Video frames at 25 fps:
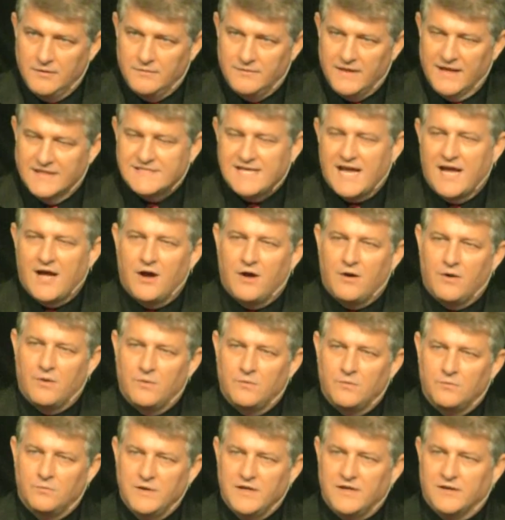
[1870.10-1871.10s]
That's how
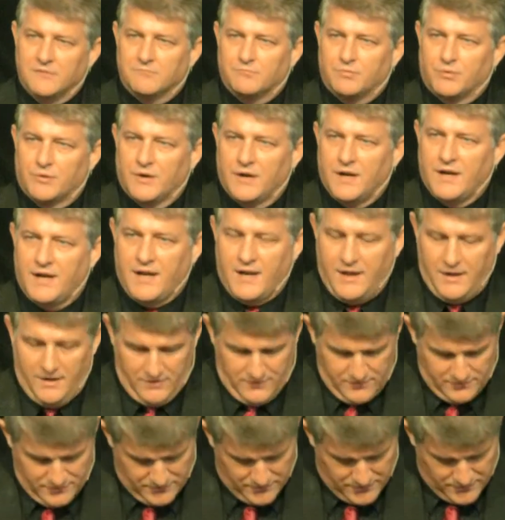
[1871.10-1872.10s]
we can pray
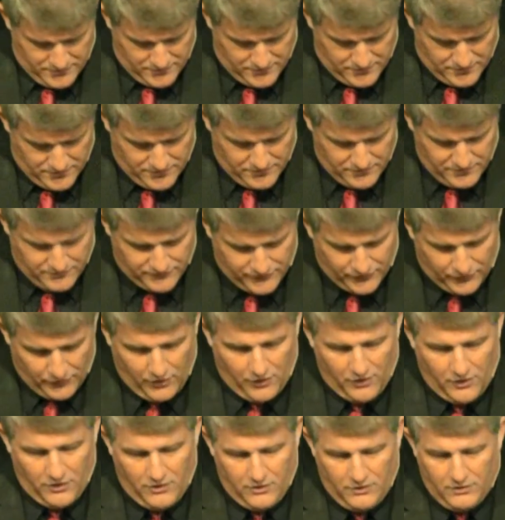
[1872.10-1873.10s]
for
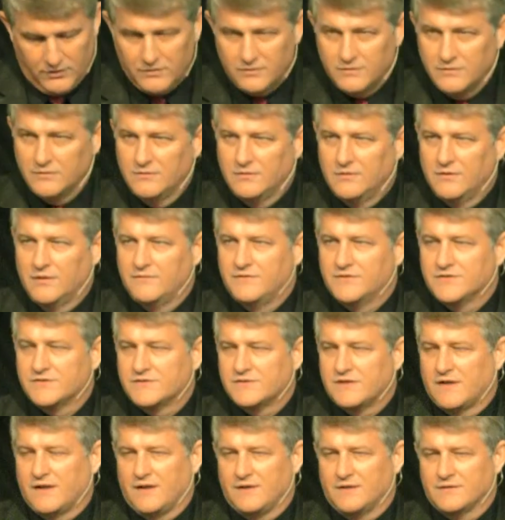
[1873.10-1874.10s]
all of the
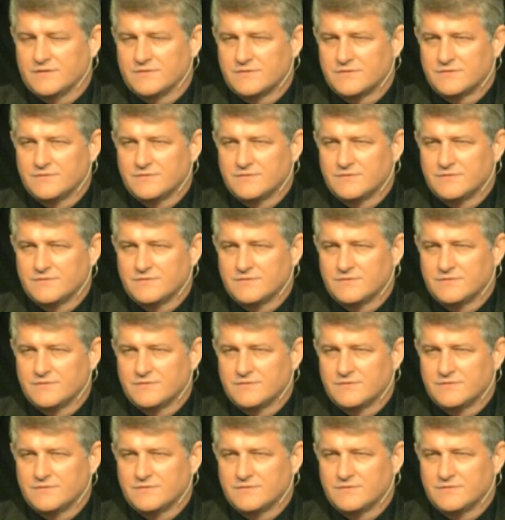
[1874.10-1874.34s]
saints.